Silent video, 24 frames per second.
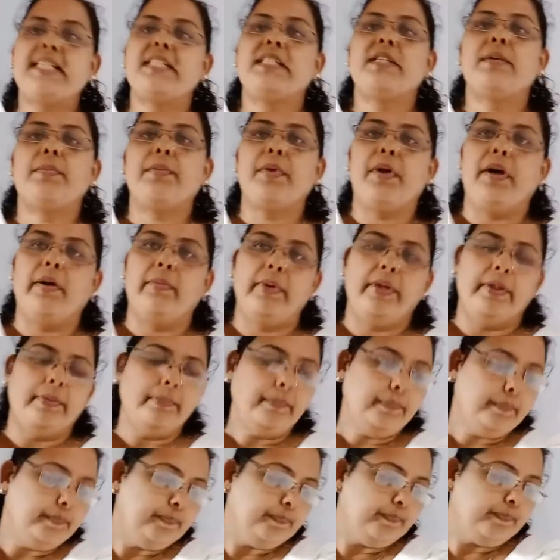problem.
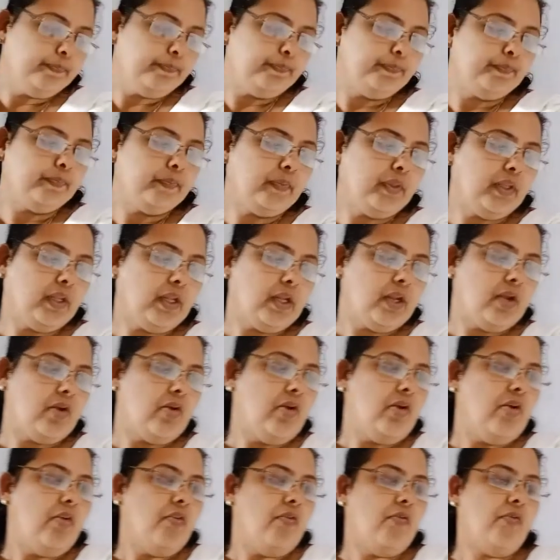
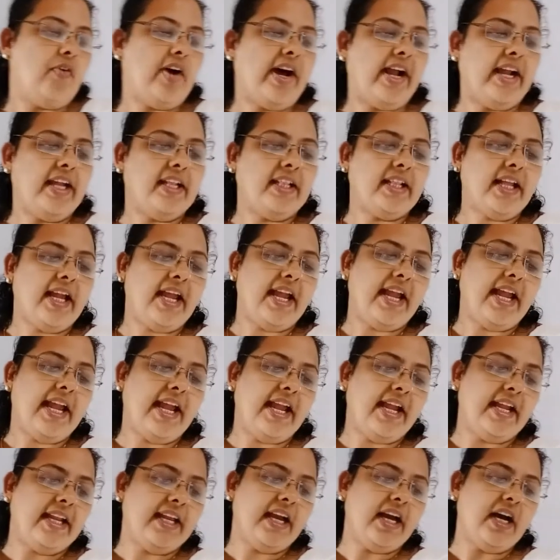Find the
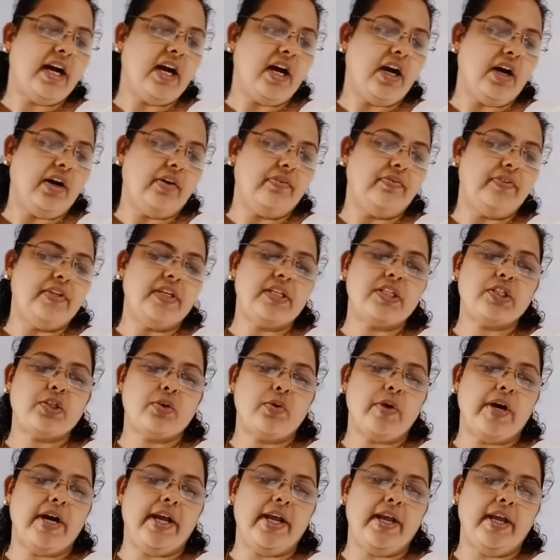area of the
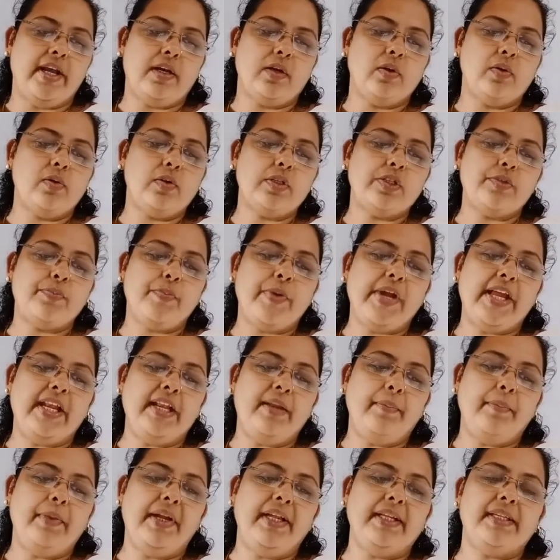square whose
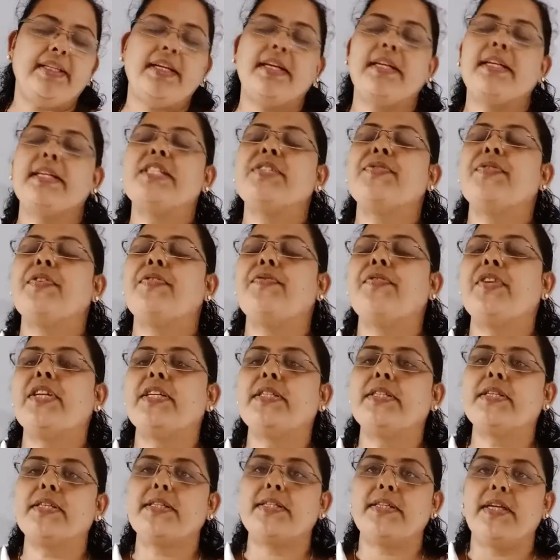perimeter is
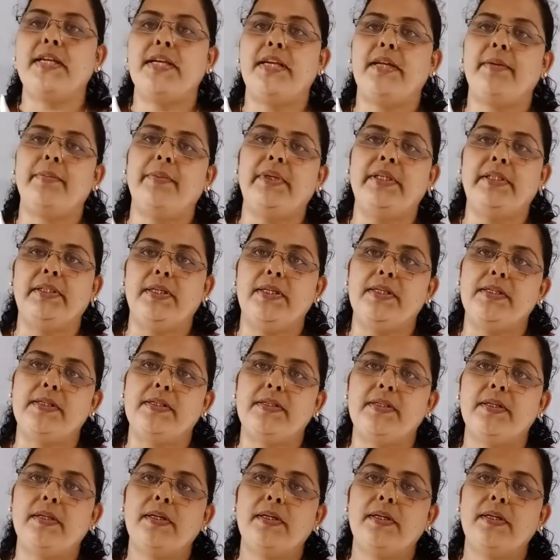56 centimeters.